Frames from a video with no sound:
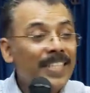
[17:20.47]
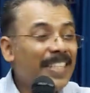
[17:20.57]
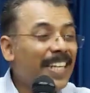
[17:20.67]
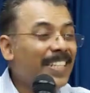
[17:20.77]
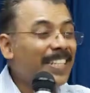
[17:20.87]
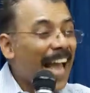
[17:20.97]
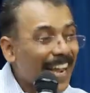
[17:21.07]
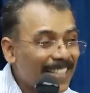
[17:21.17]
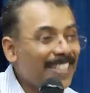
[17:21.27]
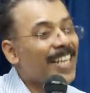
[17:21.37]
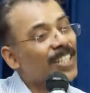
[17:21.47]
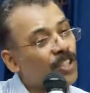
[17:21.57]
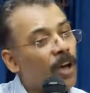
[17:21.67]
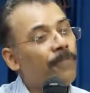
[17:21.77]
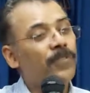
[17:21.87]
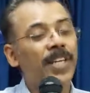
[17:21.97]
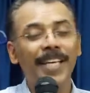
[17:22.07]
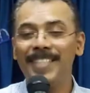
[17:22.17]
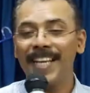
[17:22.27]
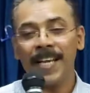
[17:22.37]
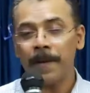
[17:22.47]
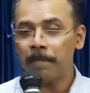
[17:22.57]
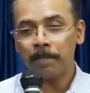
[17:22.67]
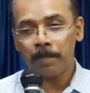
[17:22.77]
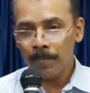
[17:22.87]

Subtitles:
The tactics of teaching.